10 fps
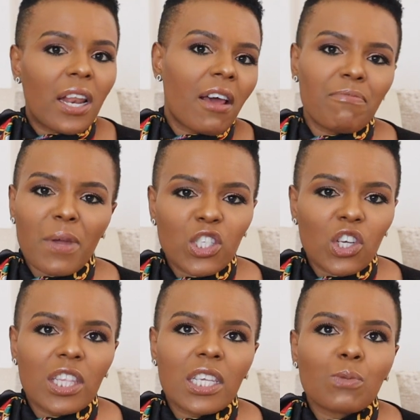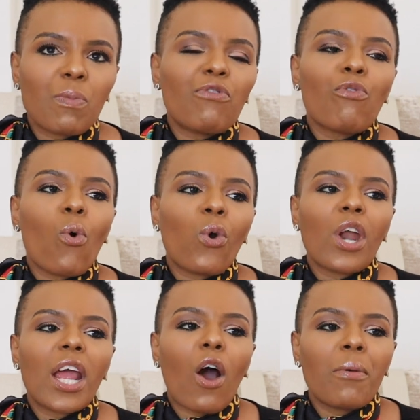and I've mentioned this
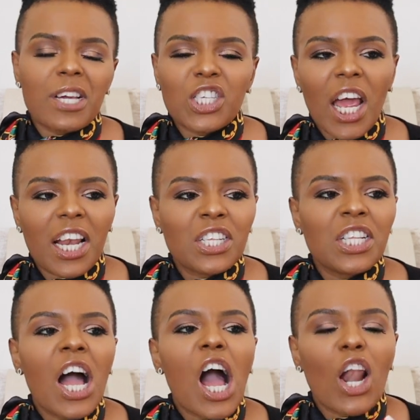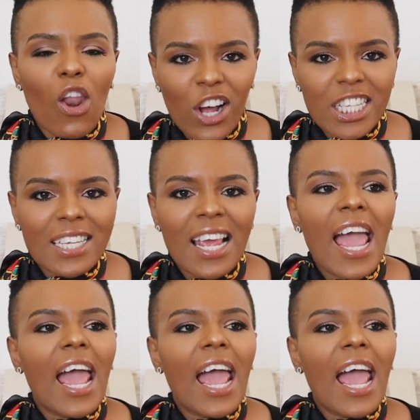before on my channel a lot,